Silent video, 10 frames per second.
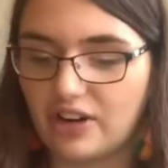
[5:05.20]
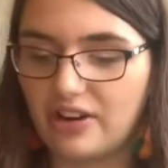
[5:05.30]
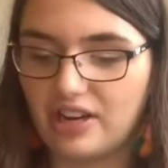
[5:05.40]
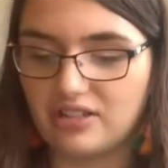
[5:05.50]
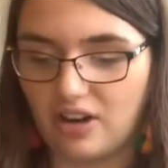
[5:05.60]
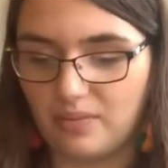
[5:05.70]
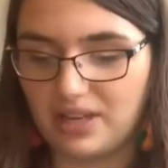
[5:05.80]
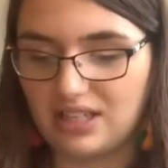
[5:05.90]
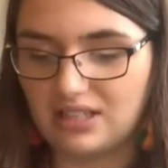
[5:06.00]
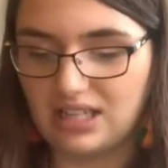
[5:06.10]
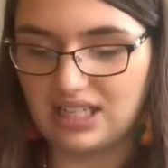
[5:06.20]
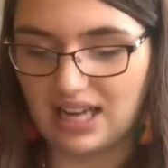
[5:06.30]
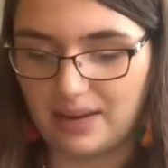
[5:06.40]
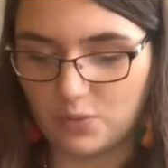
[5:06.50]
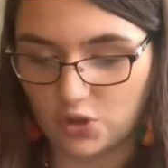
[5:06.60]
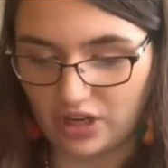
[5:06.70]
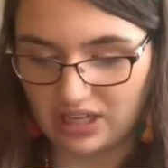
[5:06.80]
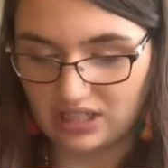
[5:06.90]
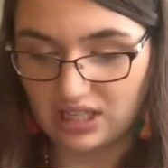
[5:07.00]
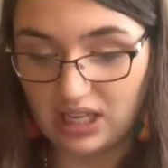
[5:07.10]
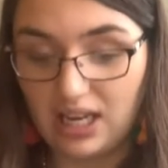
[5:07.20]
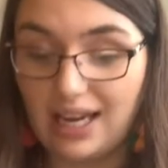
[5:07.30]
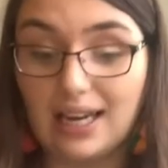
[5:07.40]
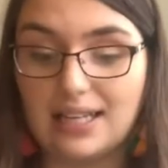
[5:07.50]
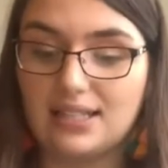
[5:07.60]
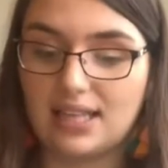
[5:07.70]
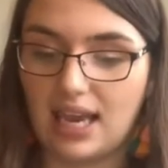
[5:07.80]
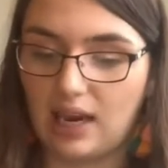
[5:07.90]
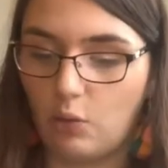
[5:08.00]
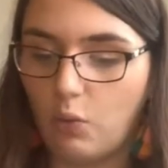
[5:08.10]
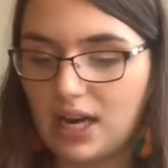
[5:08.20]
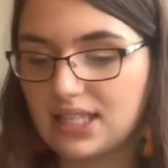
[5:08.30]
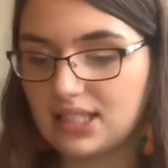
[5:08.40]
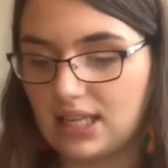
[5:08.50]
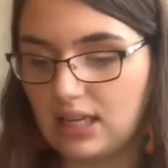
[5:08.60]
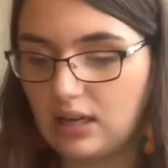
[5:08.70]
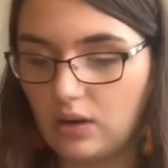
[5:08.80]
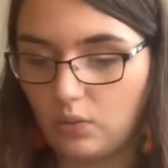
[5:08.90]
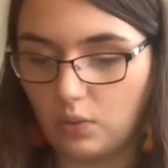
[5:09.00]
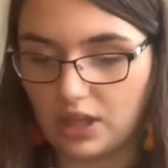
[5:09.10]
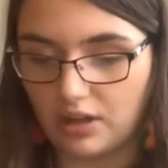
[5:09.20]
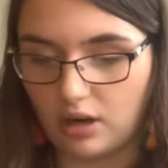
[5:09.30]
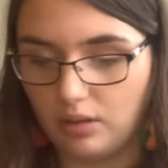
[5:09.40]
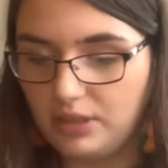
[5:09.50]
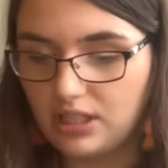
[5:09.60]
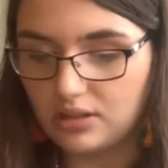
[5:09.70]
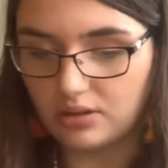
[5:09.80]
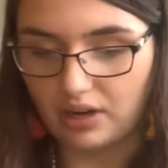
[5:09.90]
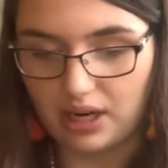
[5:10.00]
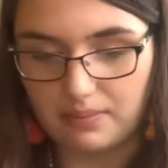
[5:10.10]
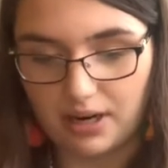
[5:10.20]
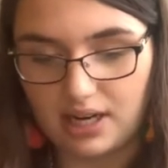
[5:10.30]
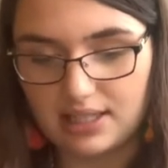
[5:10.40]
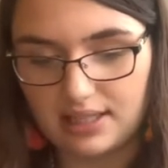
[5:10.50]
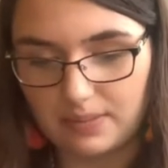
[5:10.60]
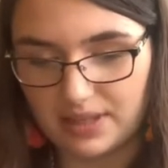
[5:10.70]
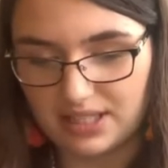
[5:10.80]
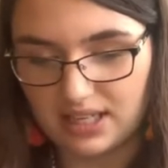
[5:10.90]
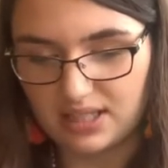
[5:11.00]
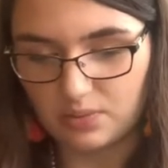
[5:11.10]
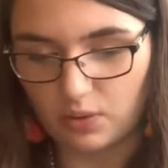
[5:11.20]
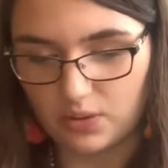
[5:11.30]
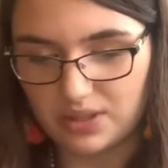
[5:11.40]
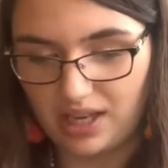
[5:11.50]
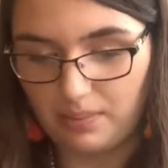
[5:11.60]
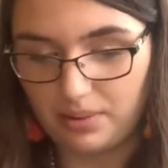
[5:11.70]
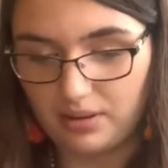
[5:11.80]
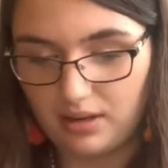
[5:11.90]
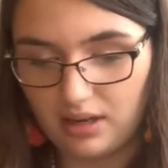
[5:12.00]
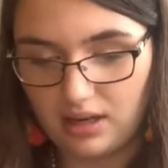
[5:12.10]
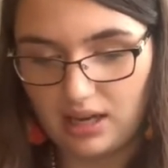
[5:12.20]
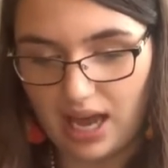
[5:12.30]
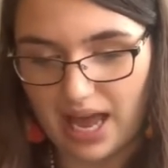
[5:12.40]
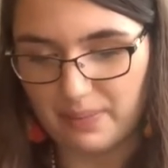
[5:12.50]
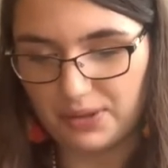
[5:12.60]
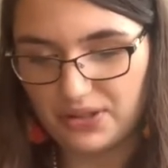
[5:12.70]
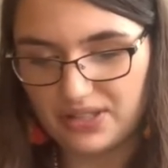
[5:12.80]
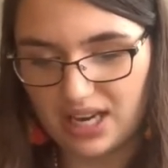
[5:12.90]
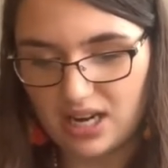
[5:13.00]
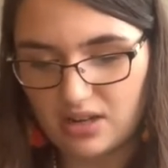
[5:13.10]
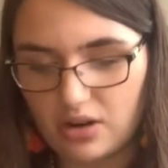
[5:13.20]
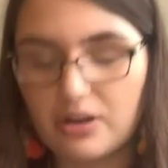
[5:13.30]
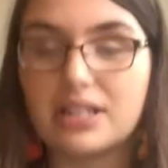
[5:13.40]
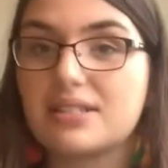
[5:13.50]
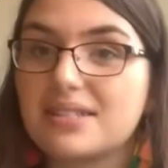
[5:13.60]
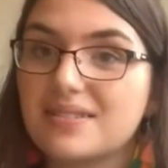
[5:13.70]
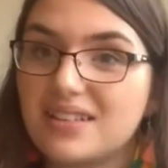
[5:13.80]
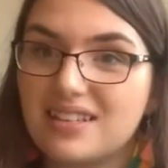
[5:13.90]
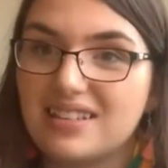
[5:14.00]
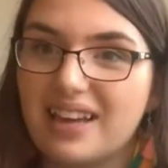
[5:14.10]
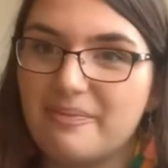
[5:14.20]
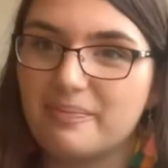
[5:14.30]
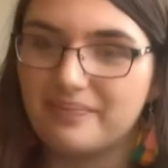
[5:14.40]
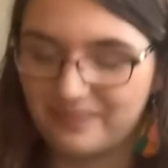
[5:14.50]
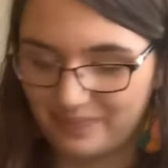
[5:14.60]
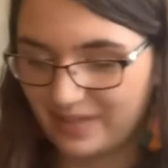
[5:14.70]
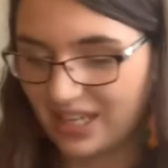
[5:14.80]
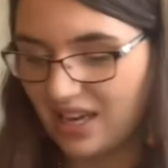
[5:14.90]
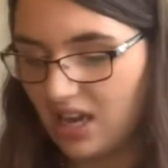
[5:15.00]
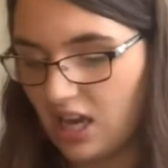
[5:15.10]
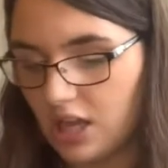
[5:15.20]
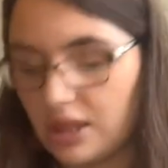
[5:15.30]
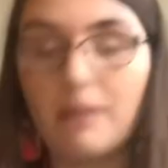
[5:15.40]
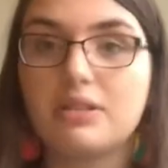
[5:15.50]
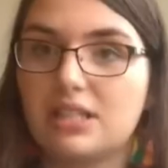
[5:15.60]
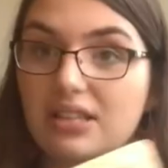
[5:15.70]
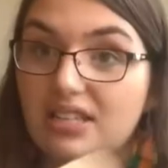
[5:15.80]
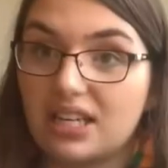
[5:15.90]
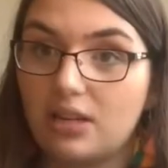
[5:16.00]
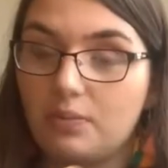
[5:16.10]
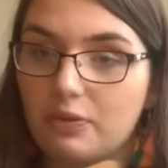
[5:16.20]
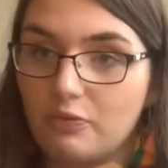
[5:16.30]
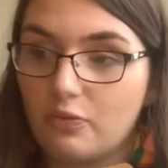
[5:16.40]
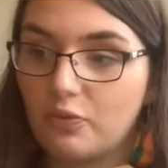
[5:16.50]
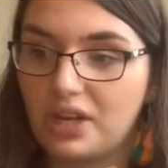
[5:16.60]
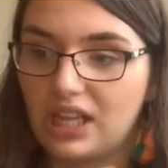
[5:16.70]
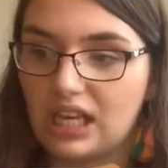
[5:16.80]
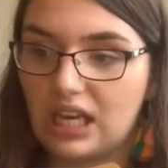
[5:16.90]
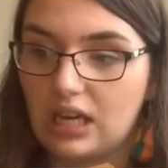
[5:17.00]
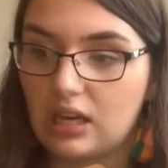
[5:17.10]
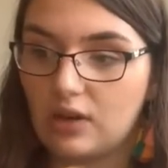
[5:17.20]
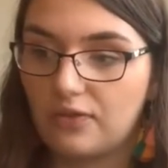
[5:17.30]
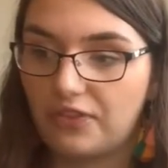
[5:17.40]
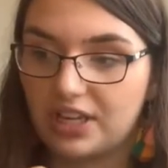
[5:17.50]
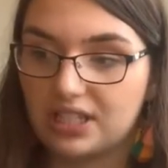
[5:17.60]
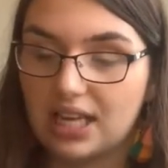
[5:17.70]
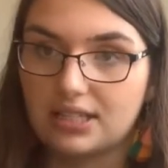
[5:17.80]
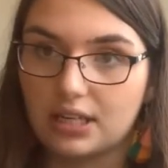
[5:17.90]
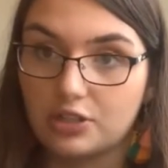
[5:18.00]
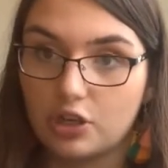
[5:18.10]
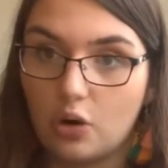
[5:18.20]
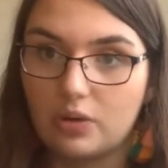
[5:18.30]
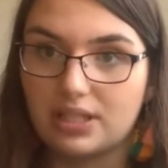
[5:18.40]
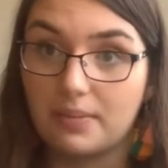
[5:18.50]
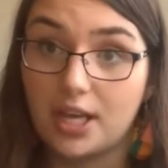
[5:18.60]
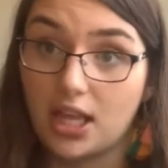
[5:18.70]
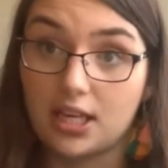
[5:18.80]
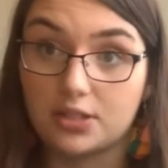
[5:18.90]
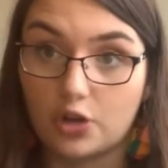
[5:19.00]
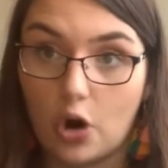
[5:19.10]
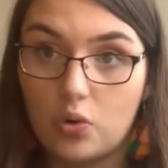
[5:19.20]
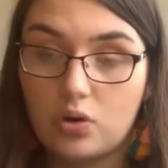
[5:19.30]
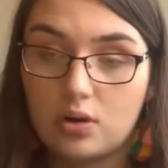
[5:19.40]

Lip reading: and almond tea time treat. It's a white tea with almond, cranberries, hibiscus, rosehip, apples, and currants. Yum. That one sounds like it'll be really fantastic to go with something like a scone.